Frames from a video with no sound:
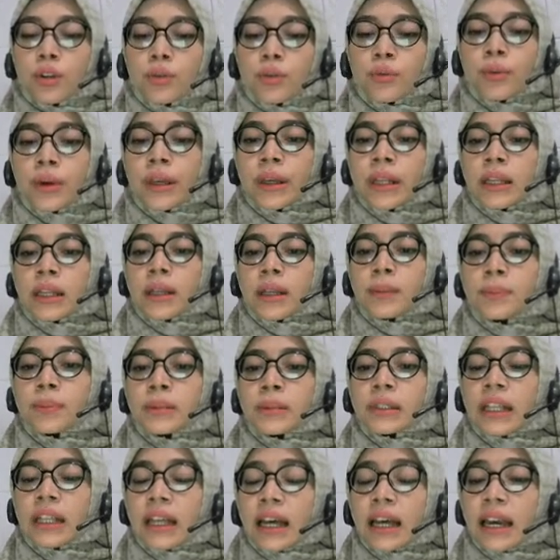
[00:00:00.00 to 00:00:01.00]
you will
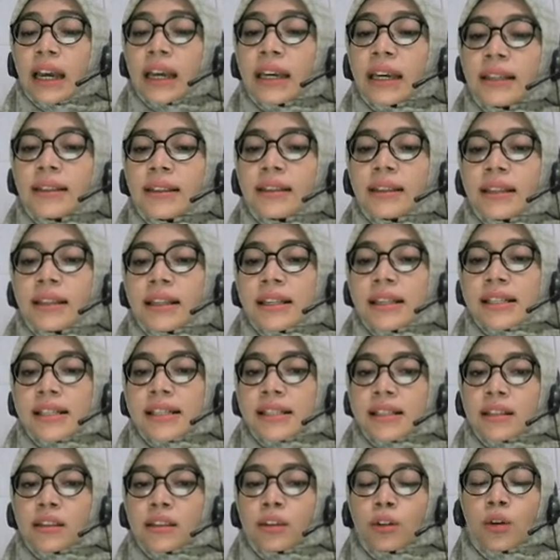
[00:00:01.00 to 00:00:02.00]
apply
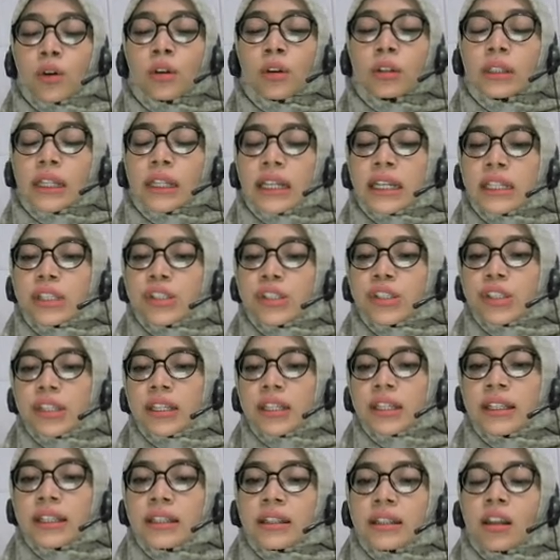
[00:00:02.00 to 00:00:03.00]
this knowledge
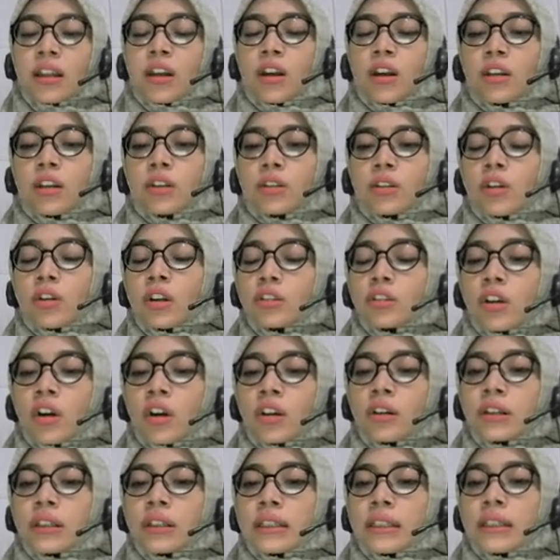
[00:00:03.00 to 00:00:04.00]
in not
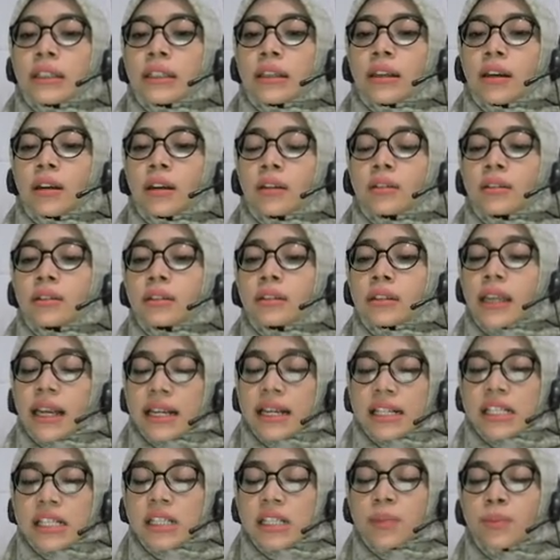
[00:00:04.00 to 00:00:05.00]
only
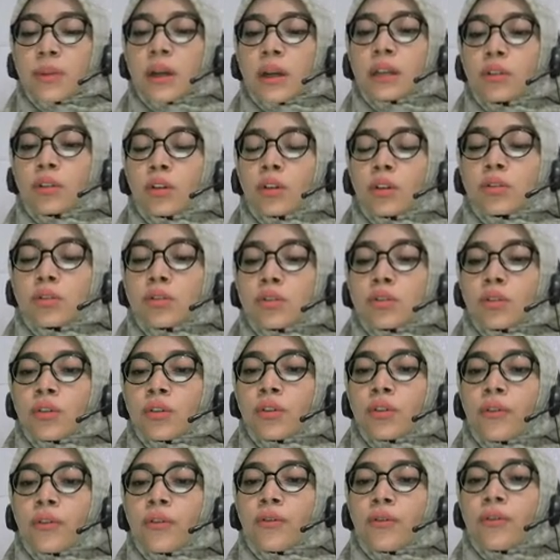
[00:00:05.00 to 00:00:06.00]
text but
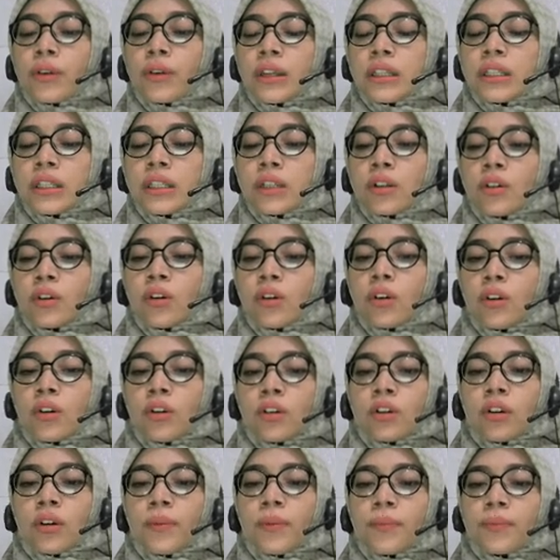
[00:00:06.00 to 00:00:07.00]
also video
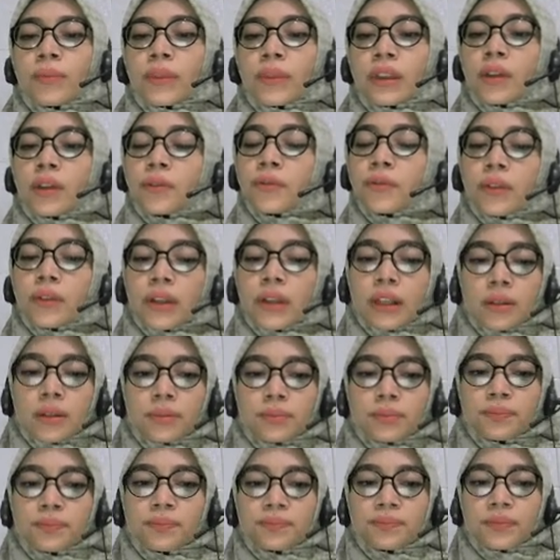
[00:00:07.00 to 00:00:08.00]
or the
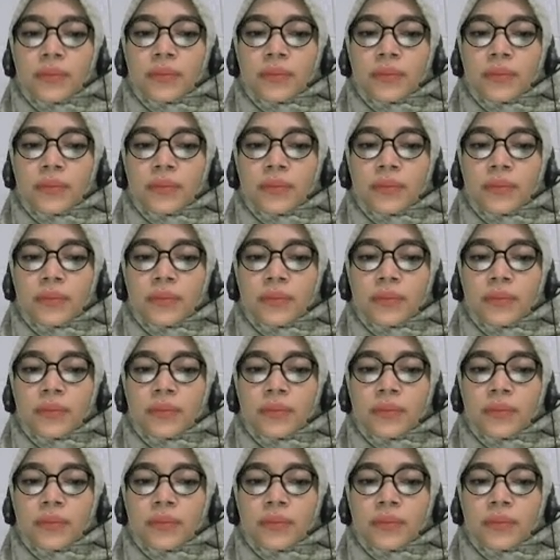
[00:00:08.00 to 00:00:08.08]
film.